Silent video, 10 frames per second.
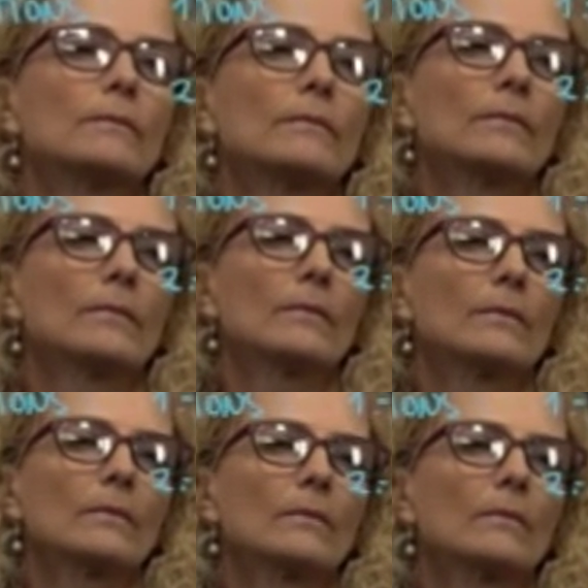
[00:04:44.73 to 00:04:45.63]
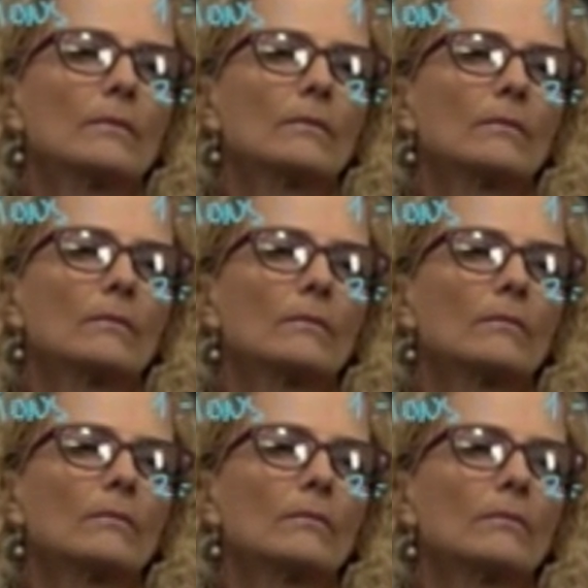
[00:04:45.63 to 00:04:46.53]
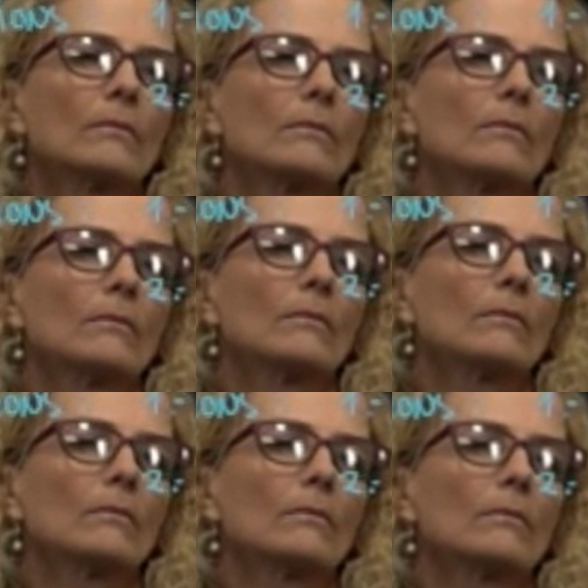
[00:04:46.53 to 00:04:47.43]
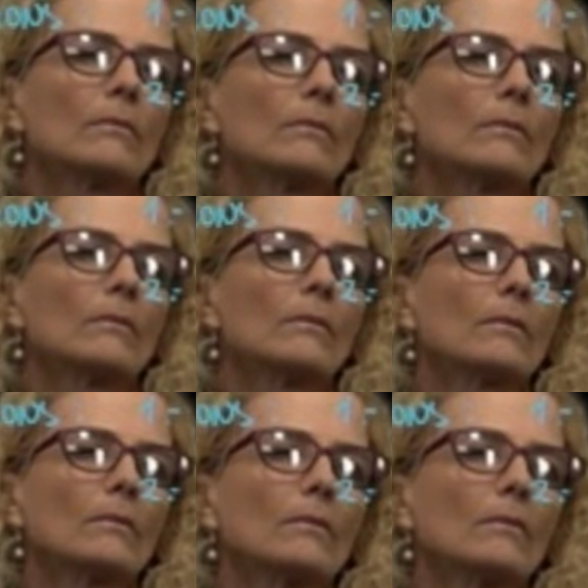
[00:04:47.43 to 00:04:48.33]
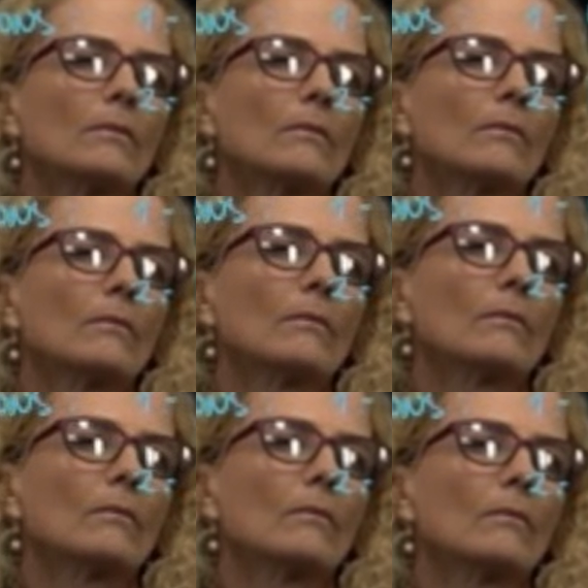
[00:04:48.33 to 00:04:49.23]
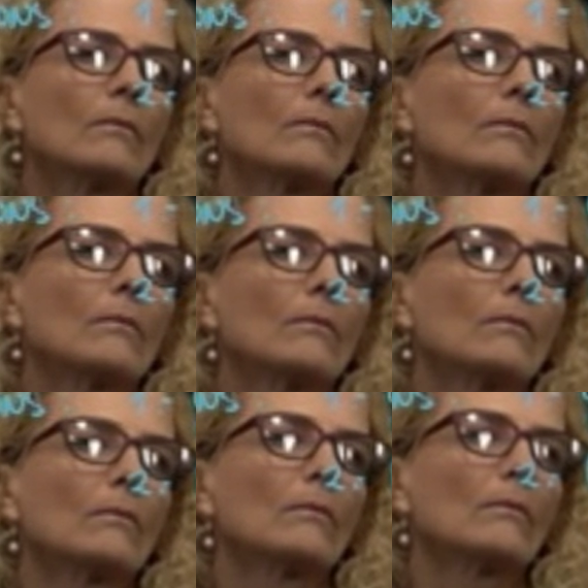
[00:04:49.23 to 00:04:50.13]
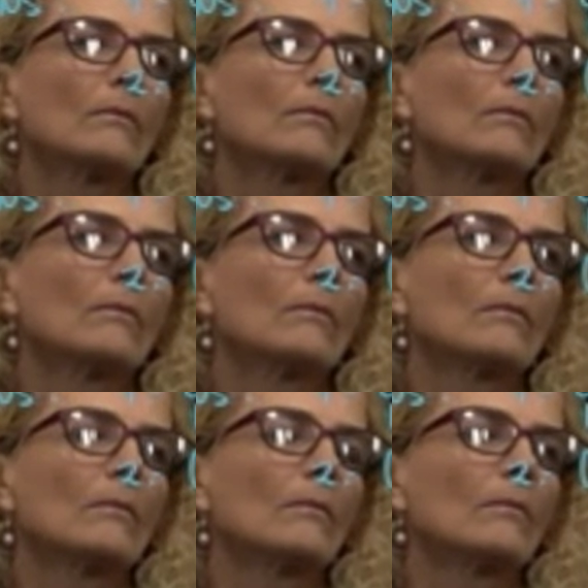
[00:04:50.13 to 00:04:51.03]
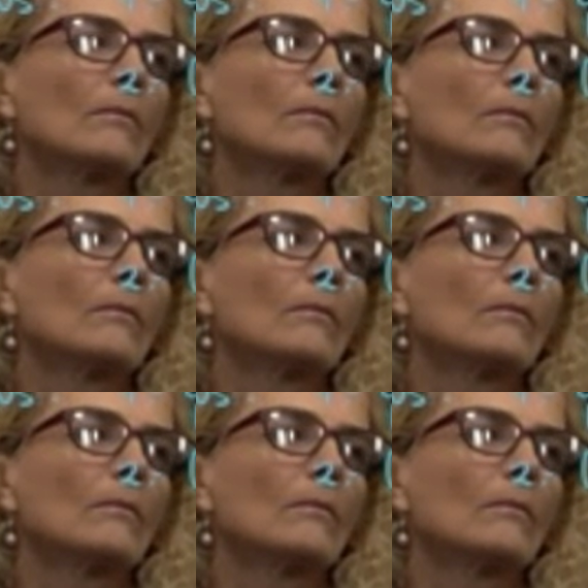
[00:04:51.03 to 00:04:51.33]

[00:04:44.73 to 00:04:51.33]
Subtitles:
Nobody speaks.